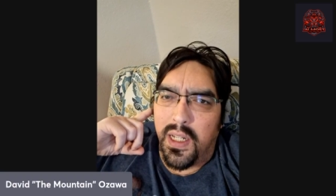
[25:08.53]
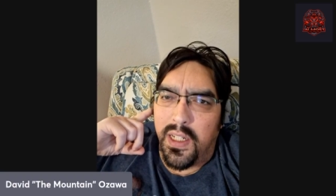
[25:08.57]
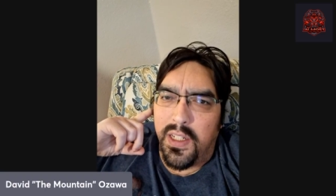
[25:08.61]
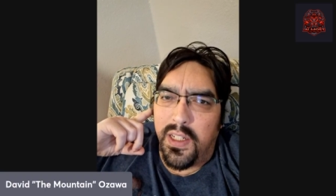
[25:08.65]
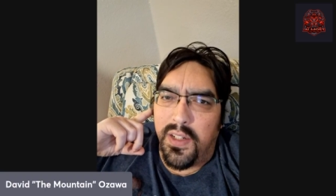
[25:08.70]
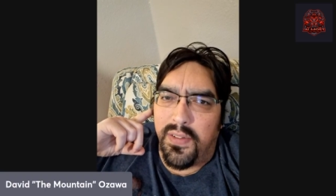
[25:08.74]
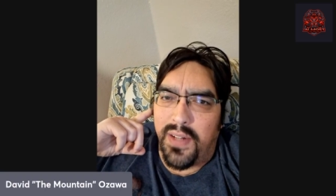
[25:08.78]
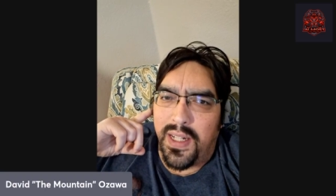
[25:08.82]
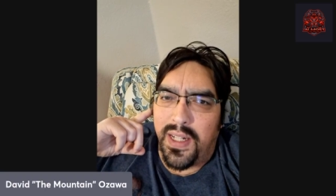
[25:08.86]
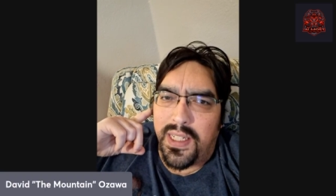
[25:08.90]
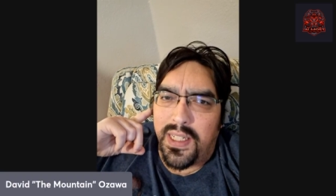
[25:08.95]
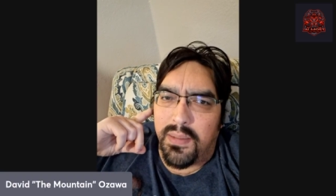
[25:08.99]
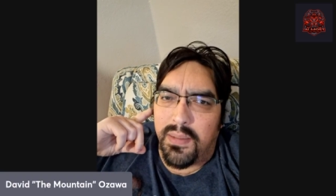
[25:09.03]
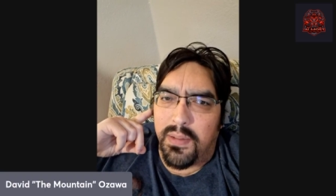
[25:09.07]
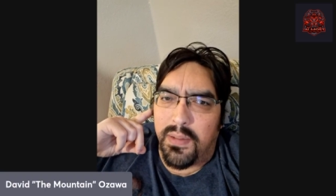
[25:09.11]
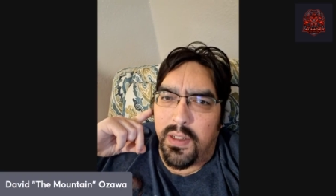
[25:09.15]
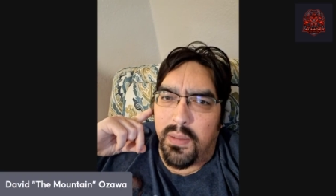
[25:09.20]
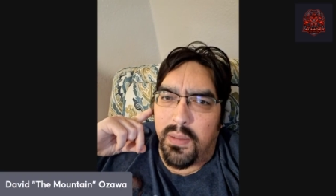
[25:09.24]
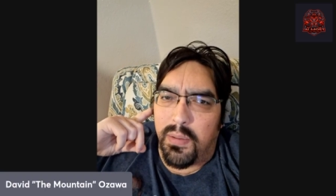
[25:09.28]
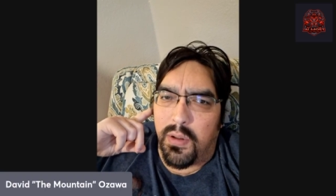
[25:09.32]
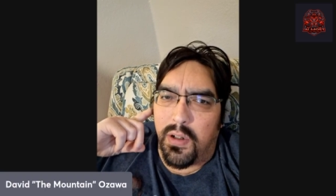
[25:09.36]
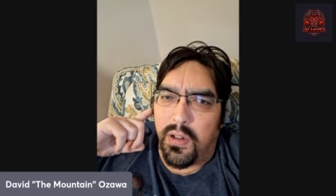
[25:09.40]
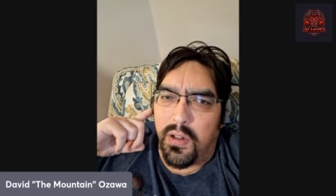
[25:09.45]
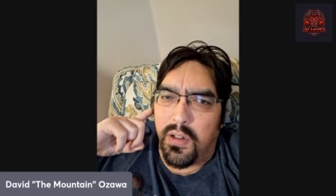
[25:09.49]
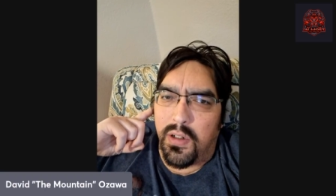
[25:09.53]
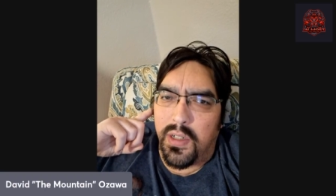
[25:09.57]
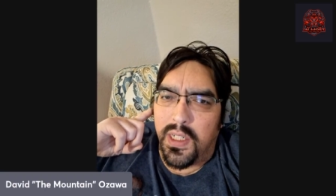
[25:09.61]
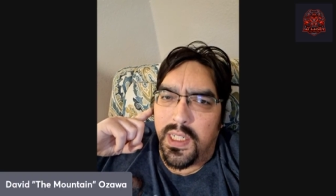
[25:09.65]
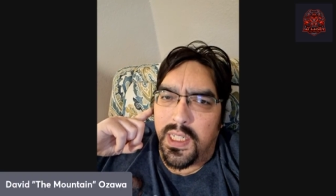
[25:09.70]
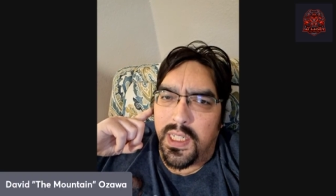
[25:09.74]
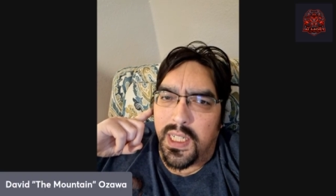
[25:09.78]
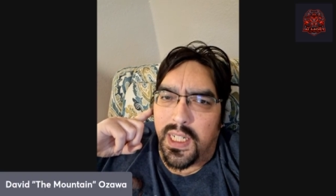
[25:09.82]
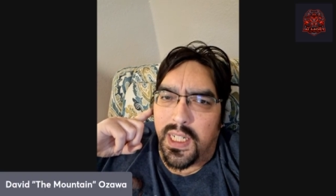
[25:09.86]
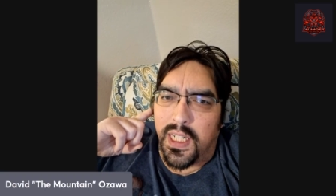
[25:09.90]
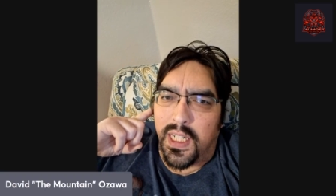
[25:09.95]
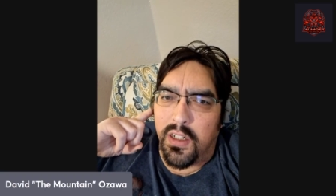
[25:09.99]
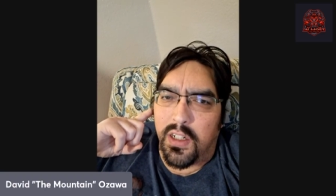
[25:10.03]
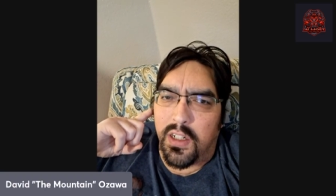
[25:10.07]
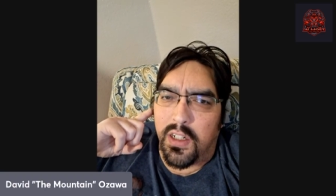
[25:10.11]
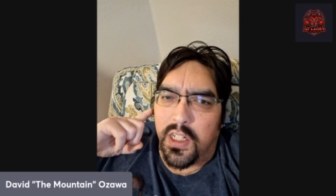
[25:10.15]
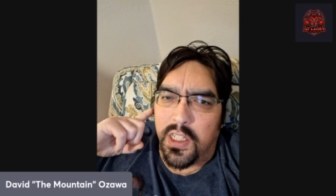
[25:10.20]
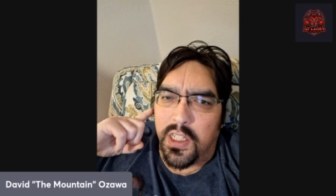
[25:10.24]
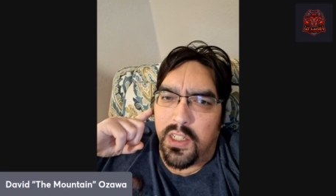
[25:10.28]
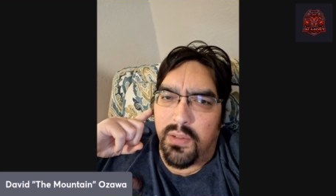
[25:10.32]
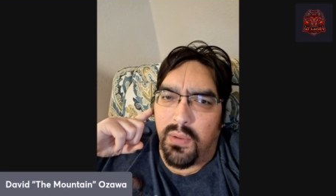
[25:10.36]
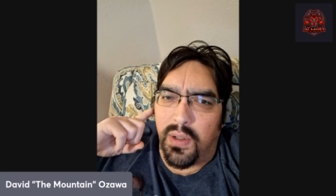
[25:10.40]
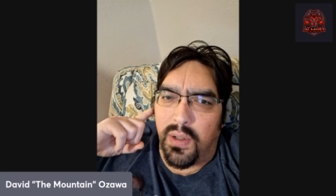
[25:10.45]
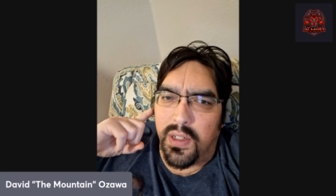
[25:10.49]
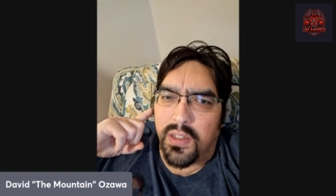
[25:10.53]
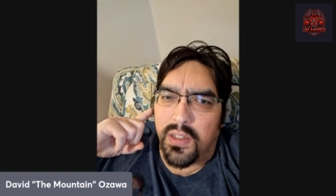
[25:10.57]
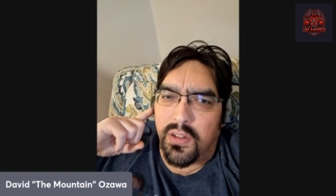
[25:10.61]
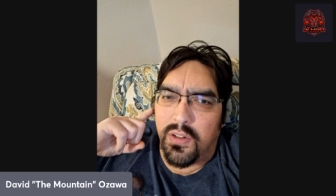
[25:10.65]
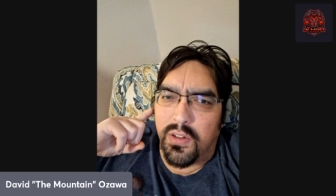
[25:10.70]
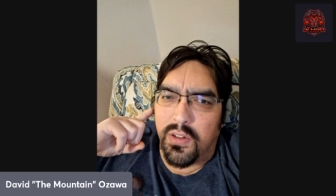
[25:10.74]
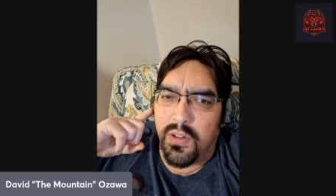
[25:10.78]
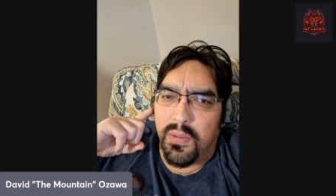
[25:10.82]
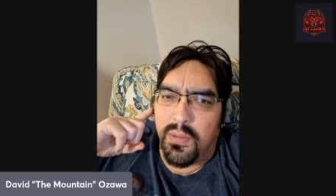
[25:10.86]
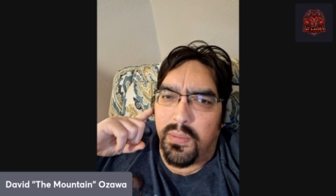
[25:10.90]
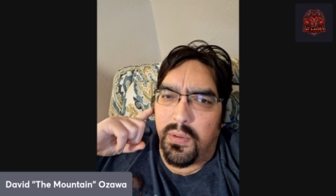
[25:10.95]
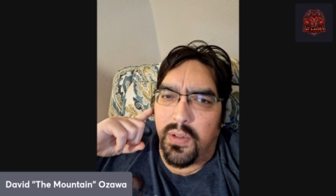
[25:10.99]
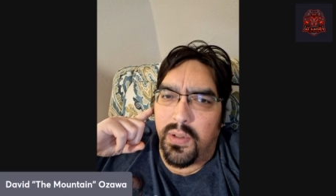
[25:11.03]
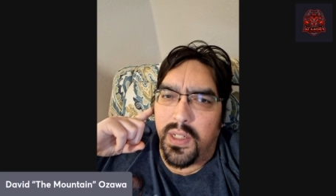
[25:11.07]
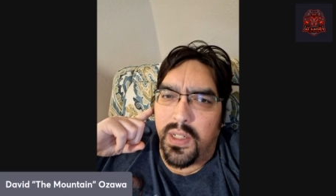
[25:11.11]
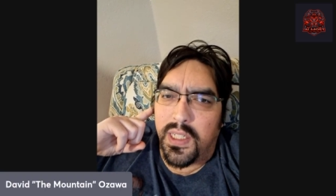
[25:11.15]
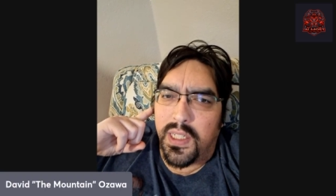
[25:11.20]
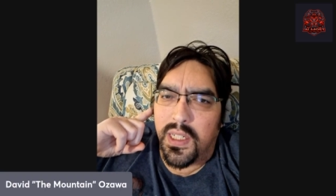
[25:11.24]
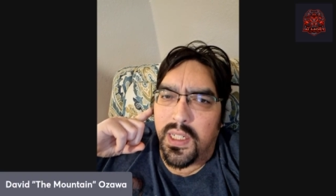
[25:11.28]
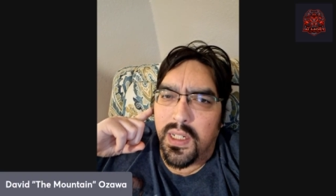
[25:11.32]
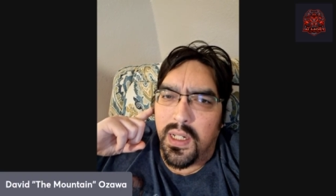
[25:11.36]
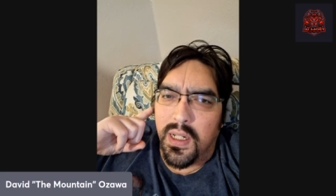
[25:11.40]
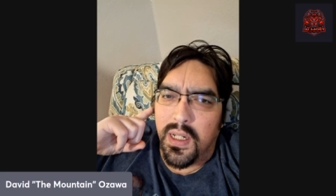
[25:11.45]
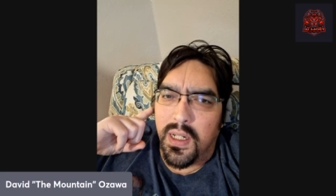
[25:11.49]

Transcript: you've got some other priorities to kill because you want to score your points.